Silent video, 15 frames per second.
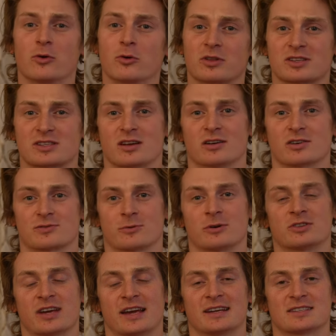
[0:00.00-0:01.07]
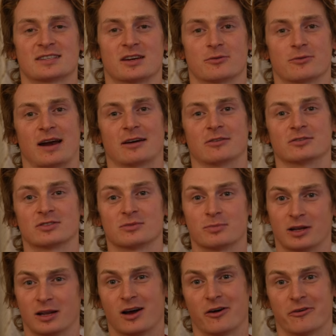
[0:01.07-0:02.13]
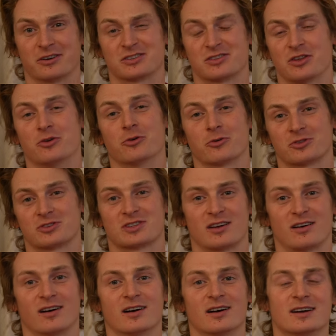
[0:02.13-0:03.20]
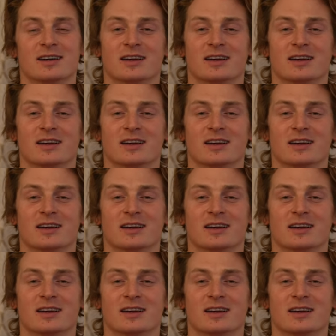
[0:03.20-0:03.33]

all the stars rotate around Polaris, the North Star.